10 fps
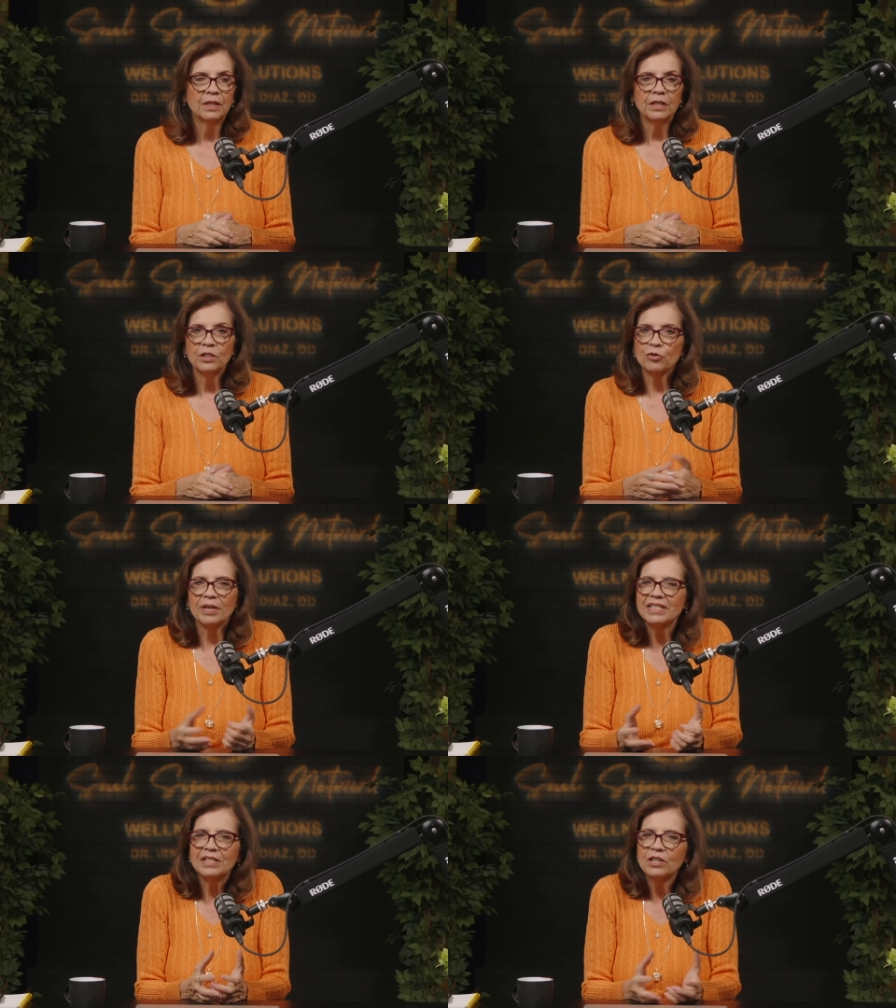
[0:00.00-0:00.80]

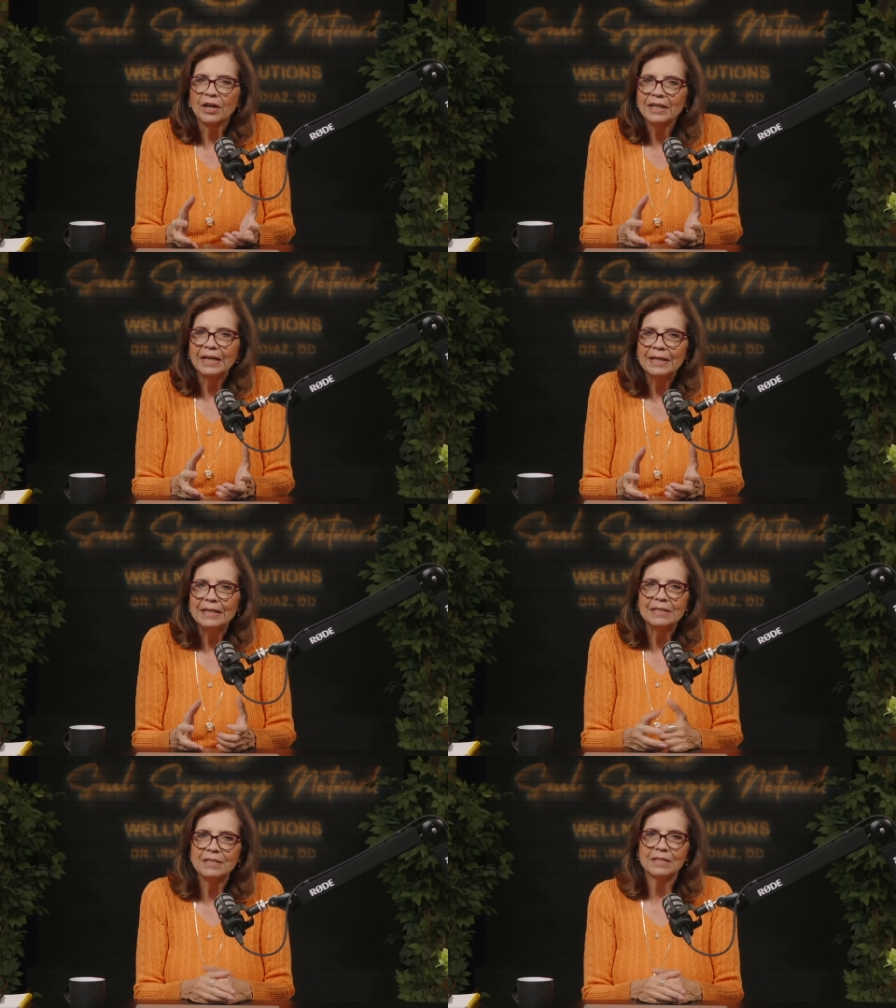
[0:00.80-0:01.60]
Trusting our gut
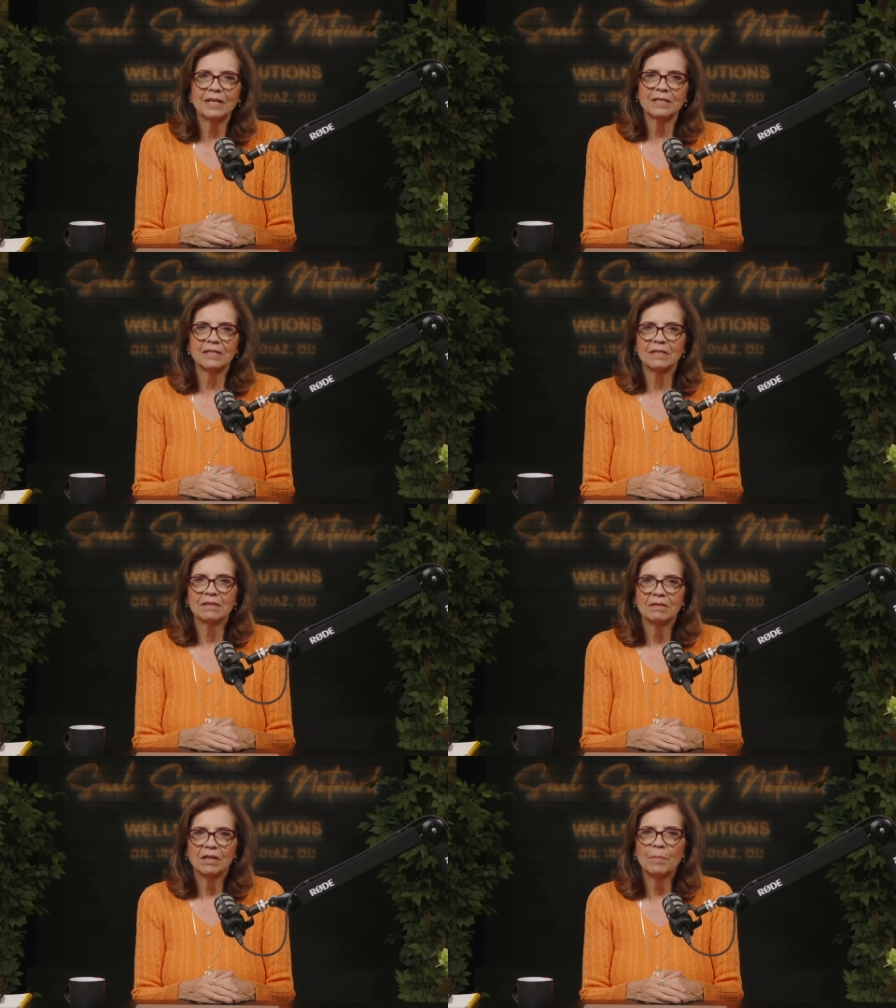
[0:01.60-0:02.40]
instincts
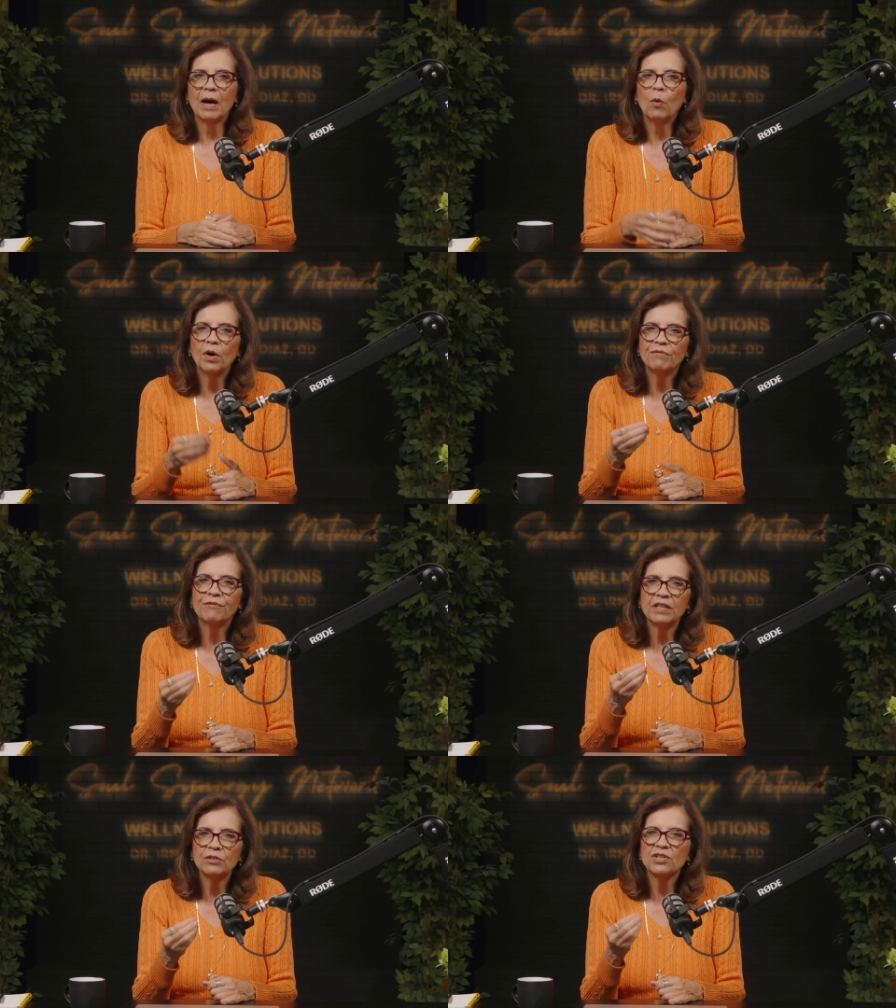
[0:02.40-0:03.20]
about what
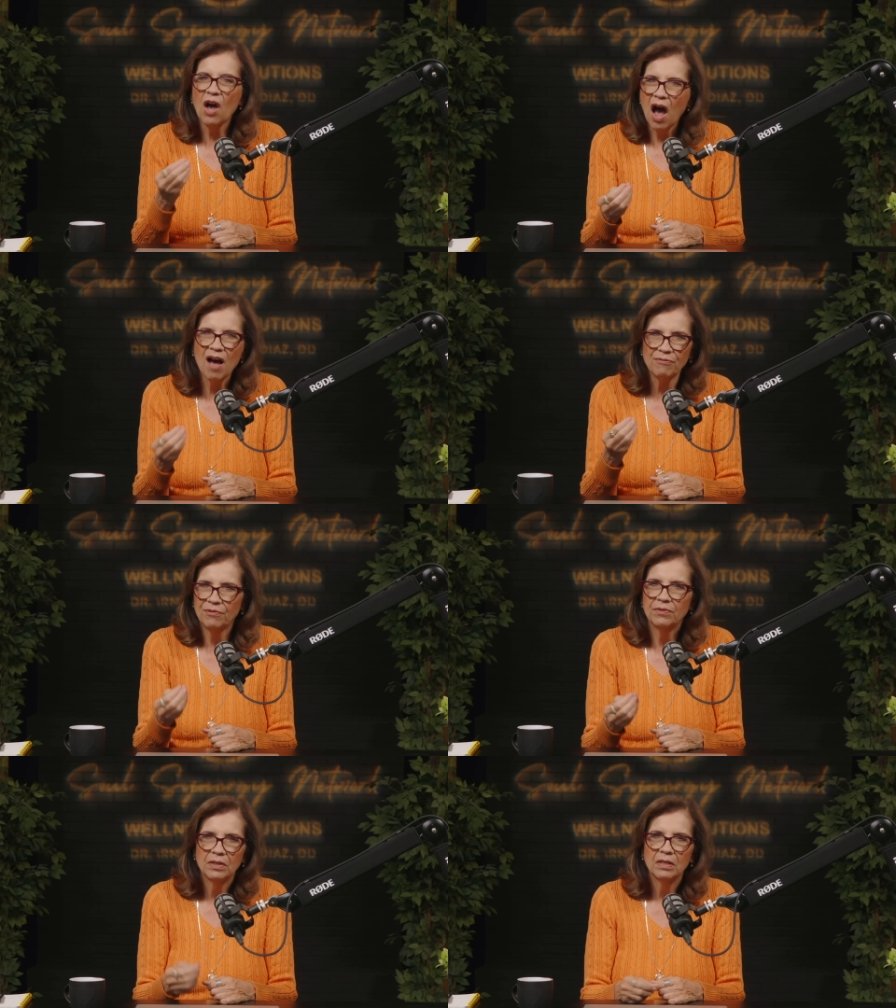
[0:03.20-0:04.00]
feels
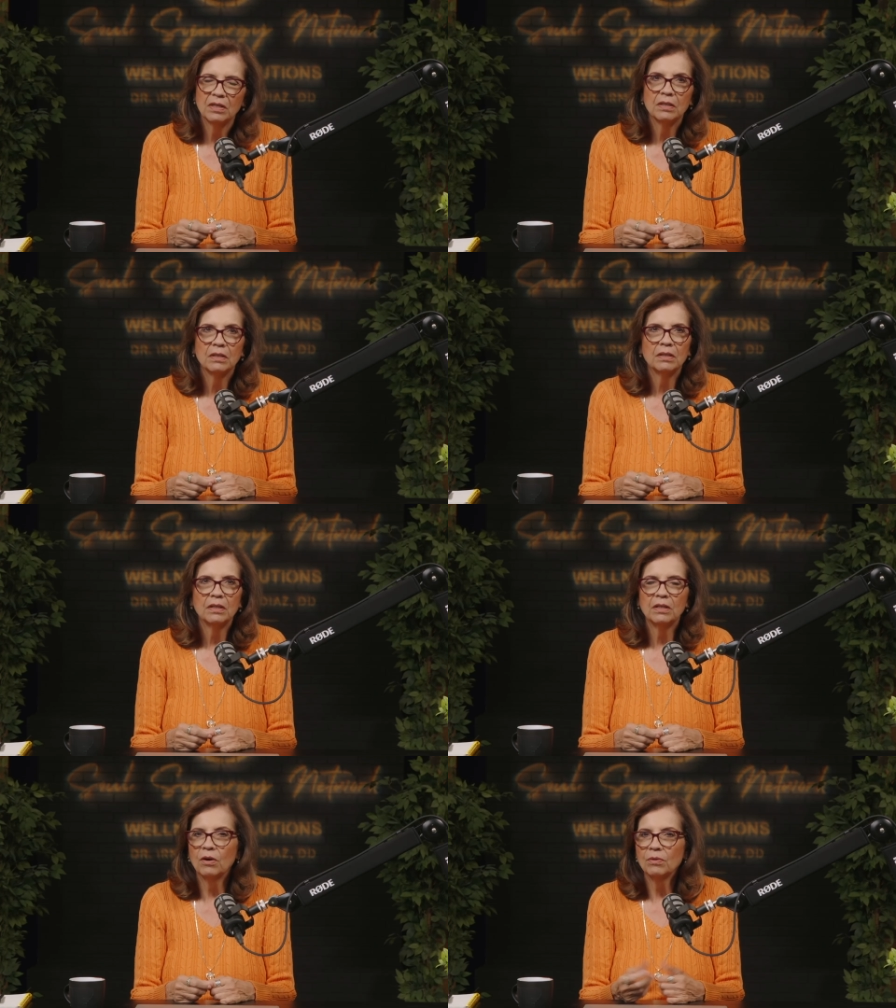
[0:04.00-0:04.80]
off.
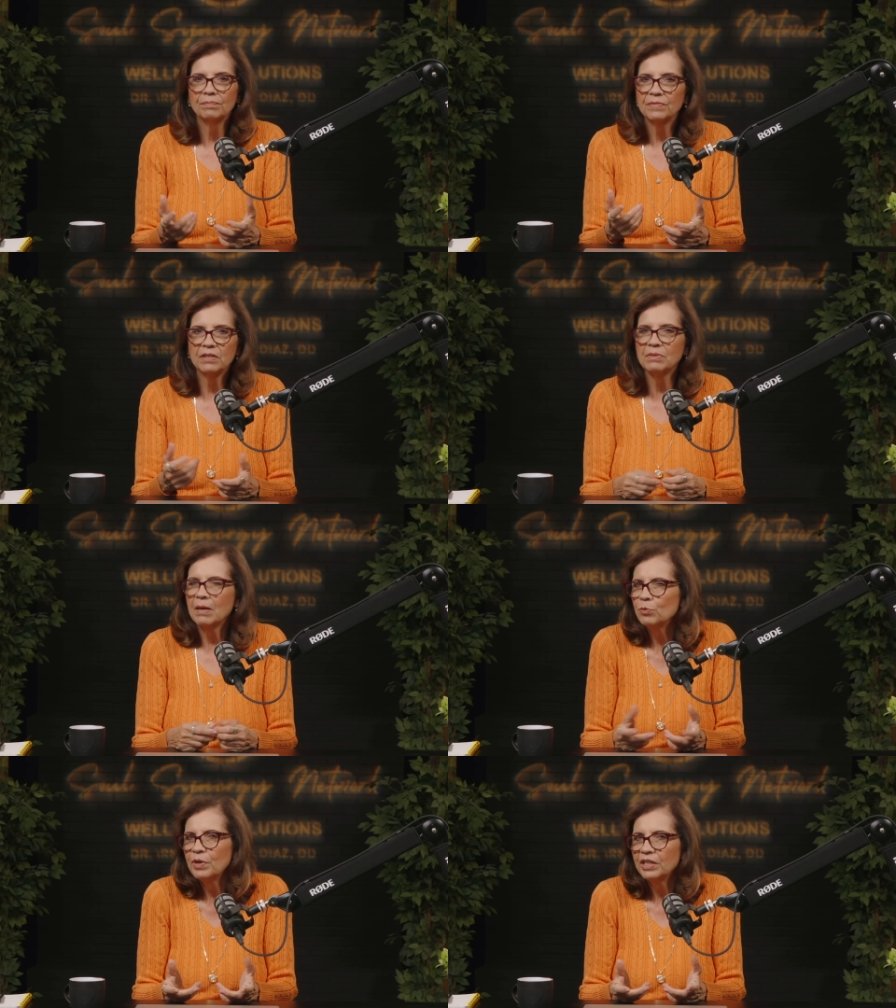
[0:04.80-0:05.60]
You know,
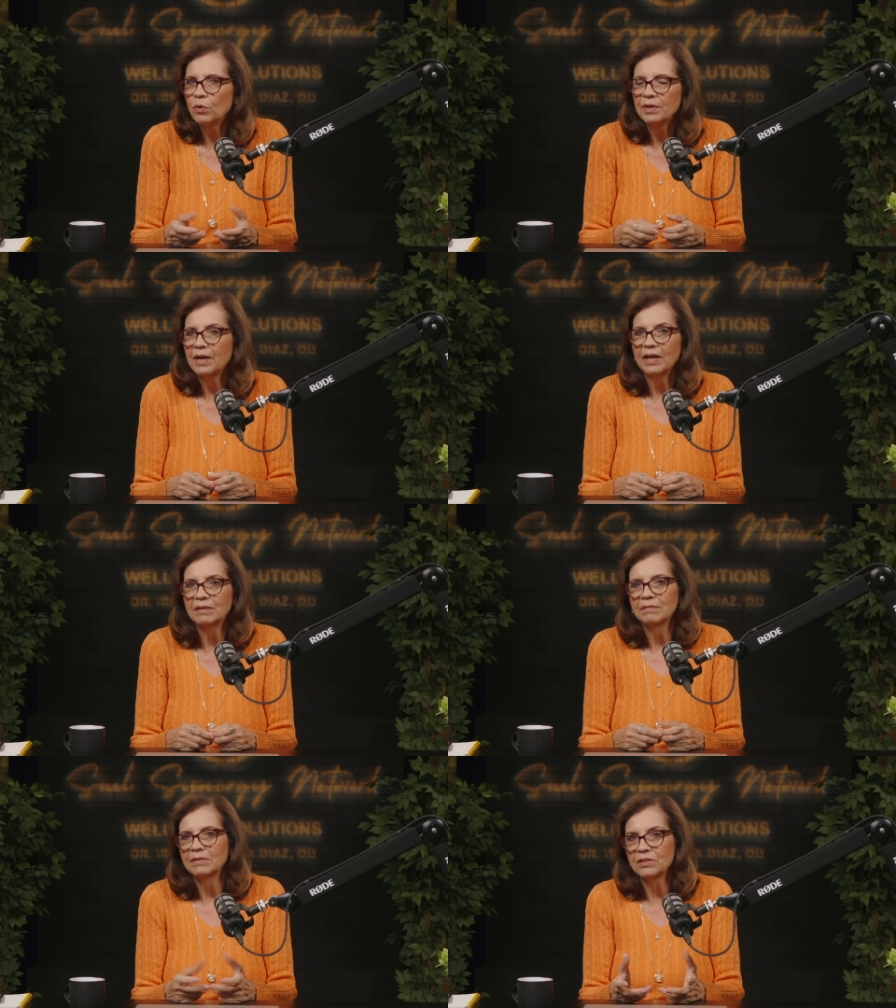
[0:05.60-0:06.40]
sometimes we ignore that,
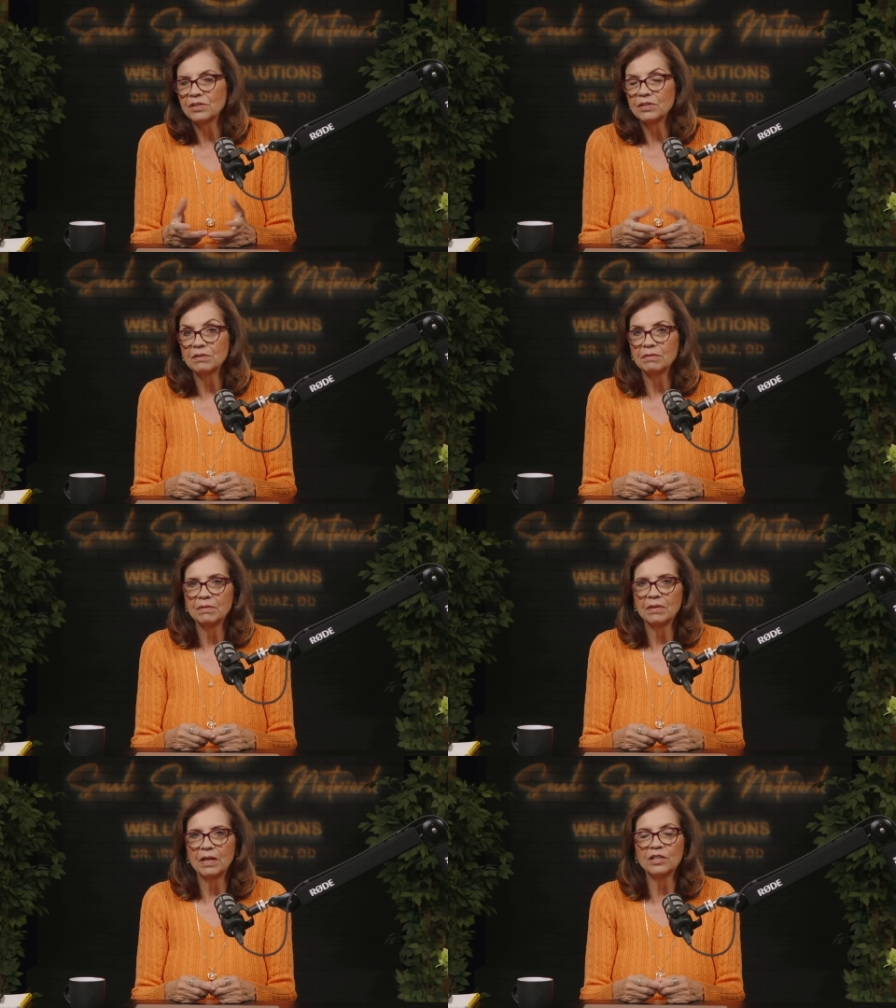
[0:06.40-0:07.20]

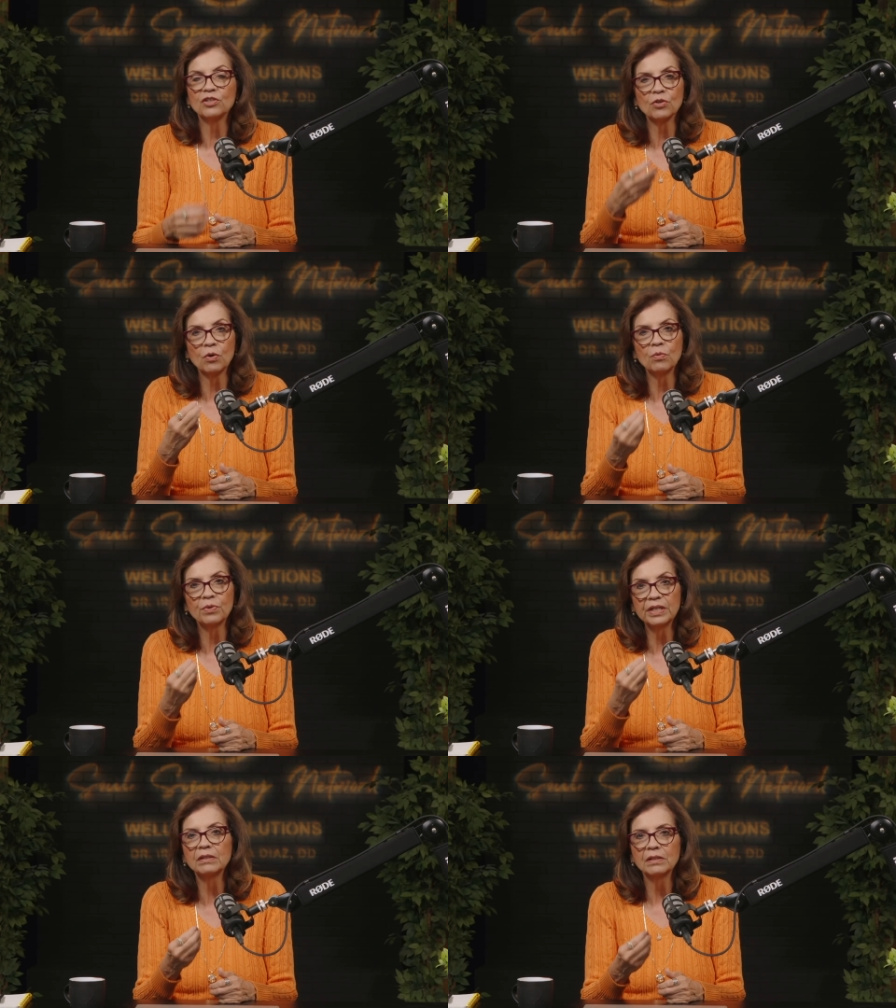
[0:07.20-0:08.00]
and it's so
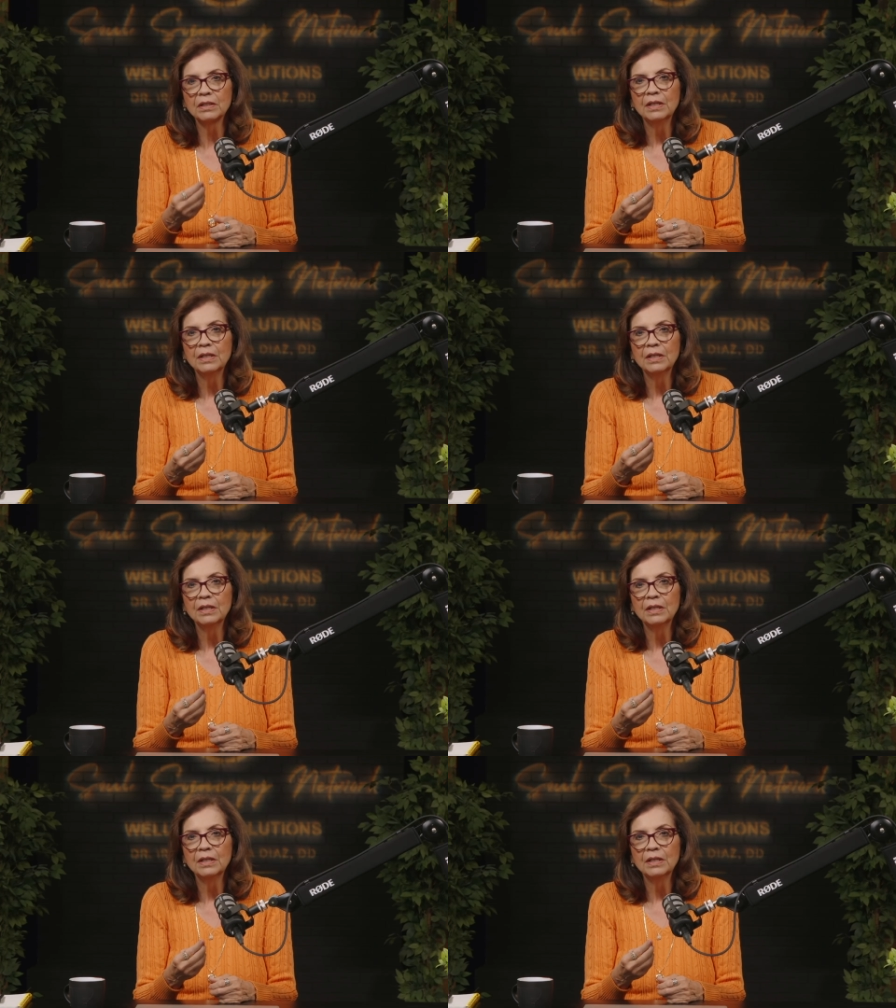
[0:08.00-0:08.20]
real.